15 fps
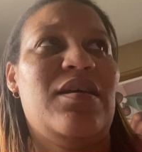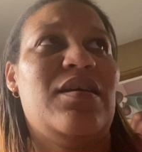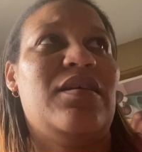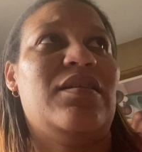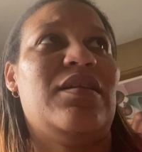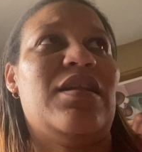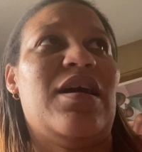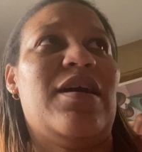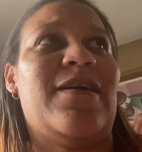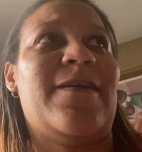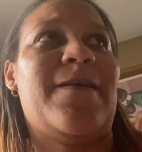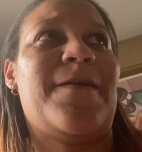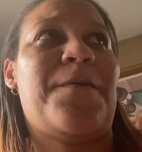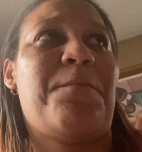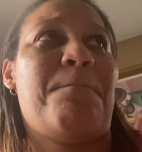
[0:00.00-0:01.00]

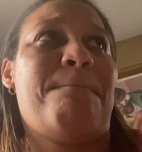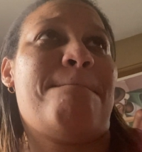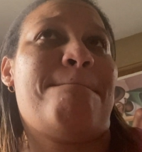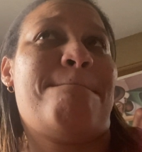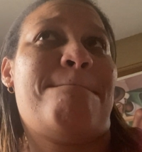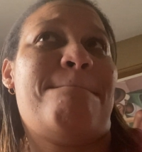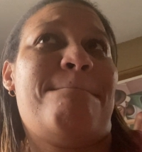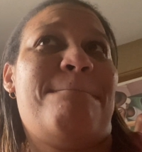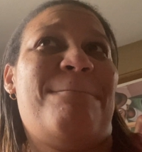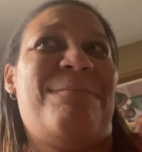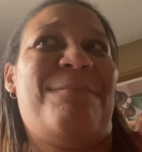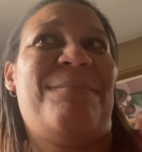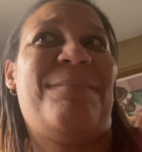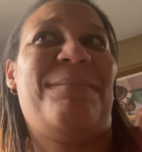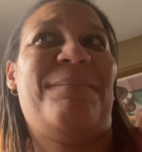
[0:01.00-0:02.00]
Like,
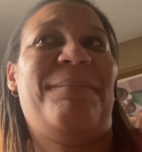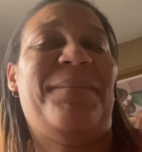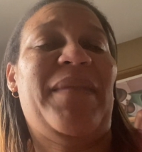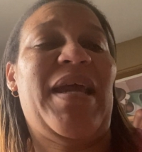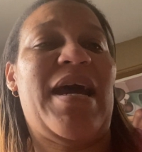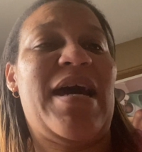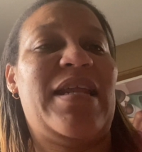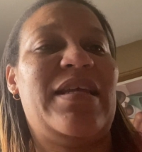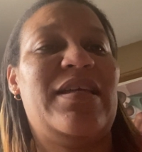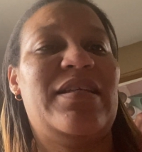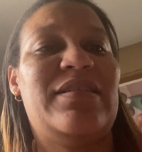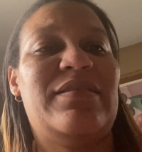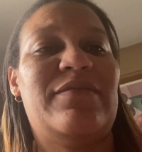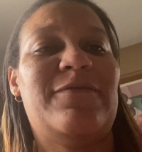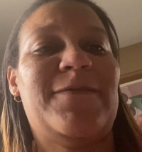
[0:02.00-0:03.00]
I
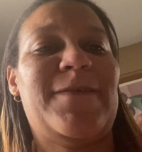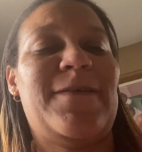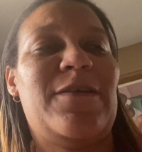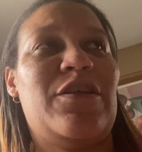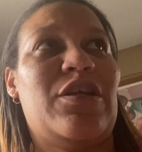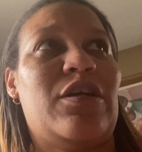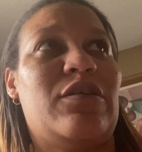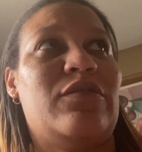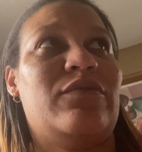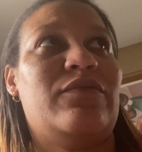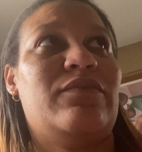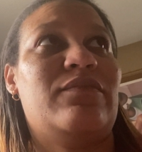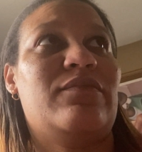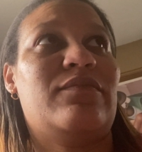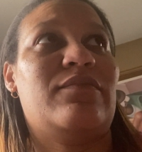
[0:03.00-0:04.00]
didn't
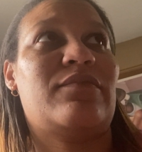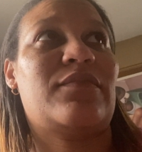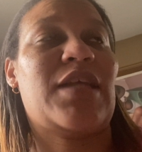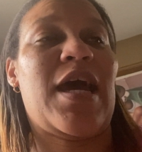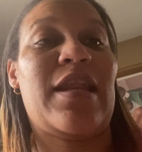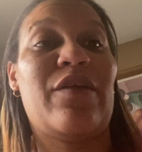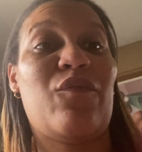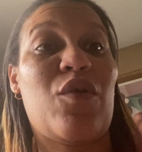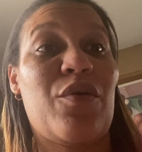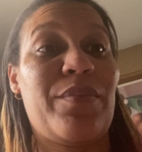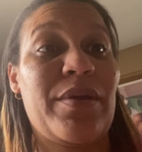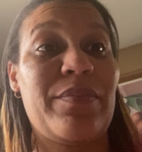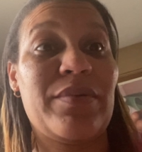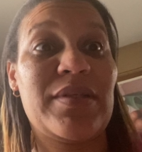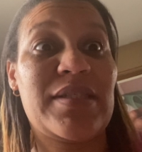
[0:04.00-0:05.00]
want
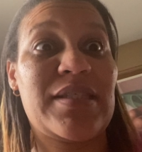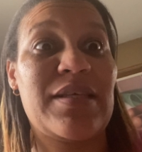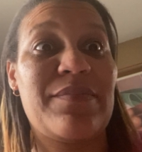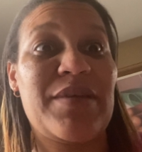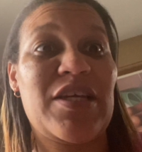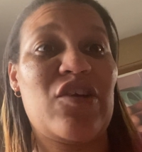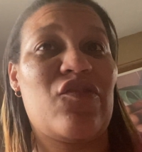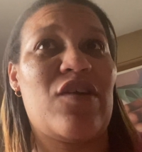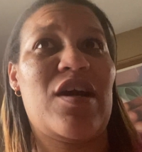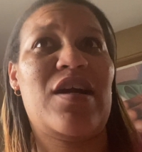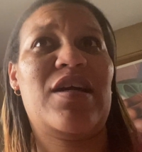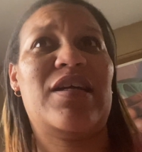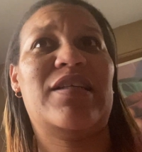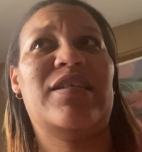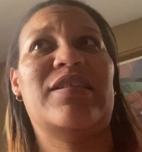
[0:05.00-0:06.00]
people to see me
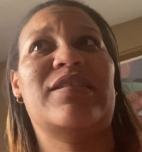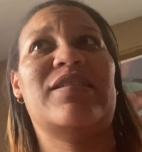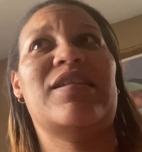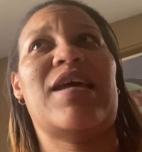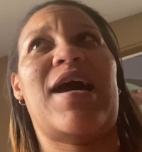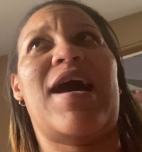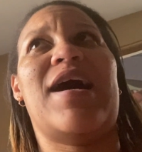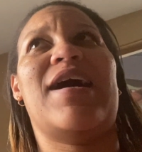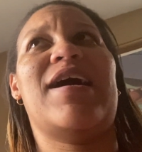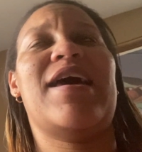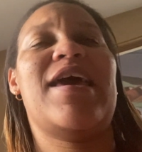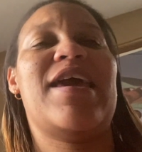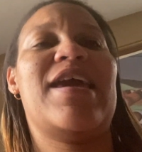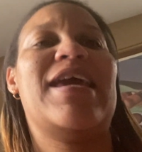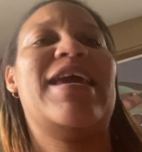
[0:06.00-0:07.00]
crying. And I
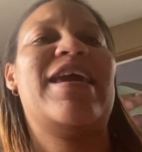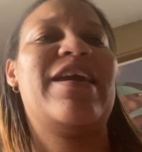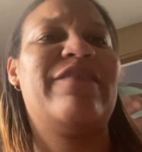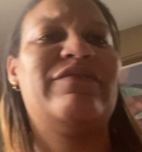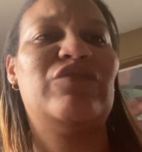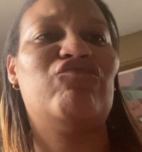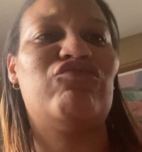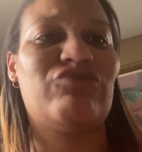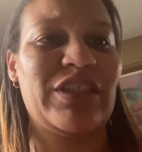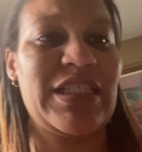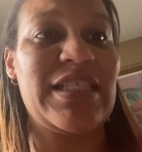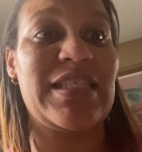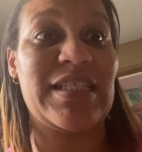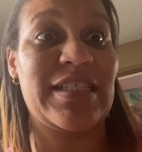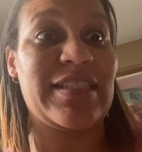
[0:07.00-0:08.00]
had every
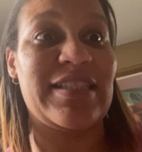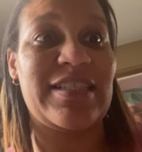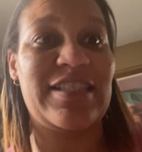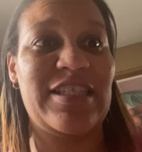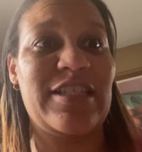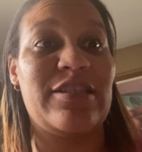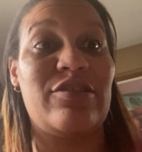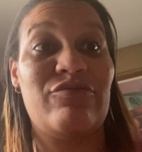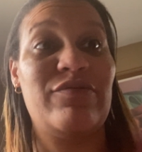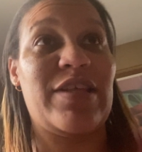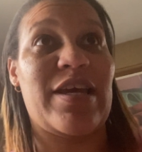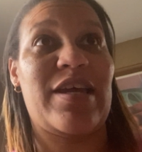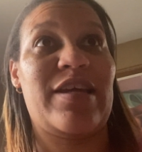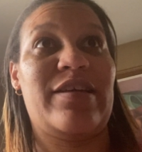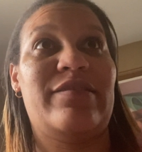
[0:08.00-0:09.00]
reason to do
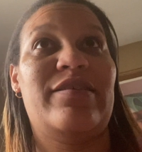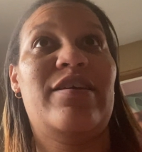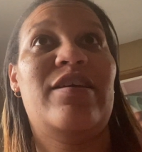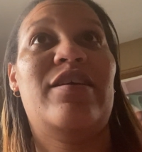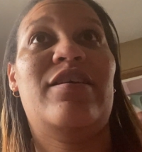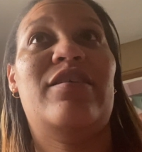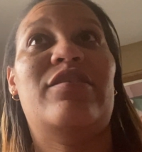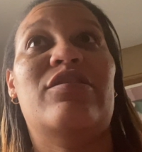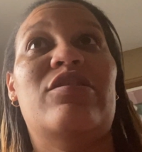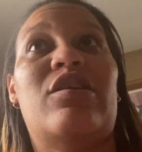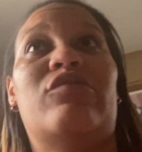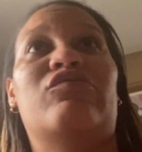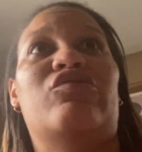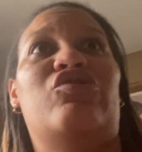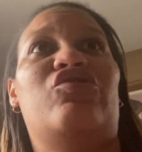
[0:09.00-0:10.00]
that.
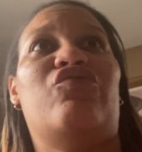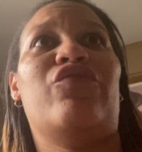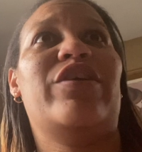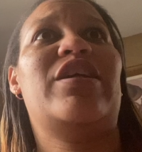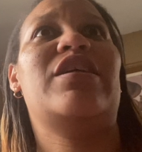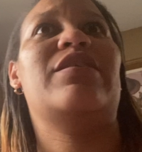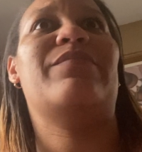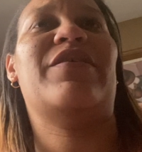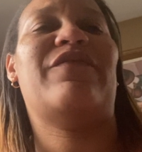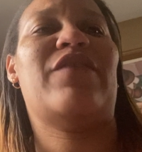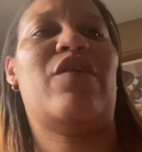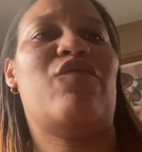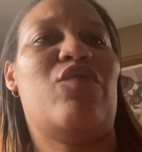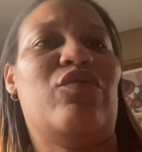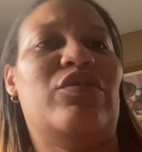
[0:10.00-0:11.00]
To scream if
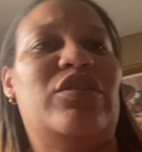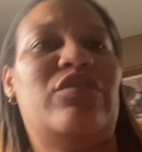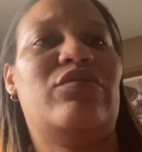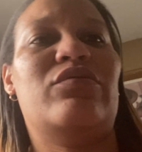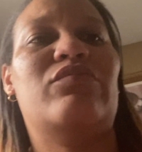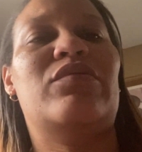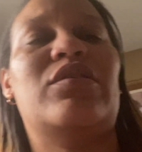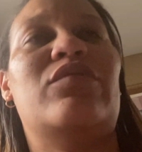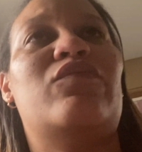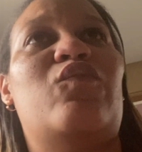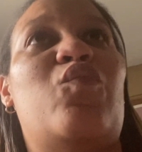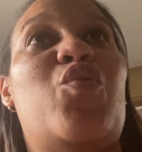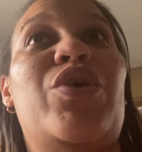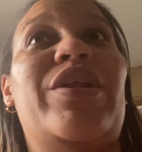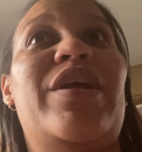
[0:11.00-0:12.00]
I wanted to
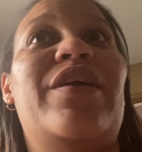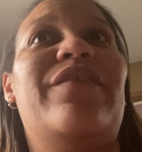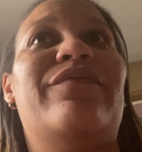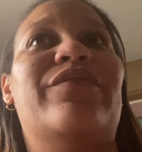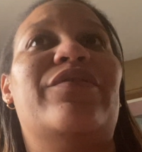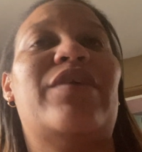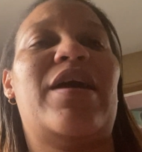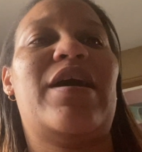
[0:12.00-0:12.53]
whatever.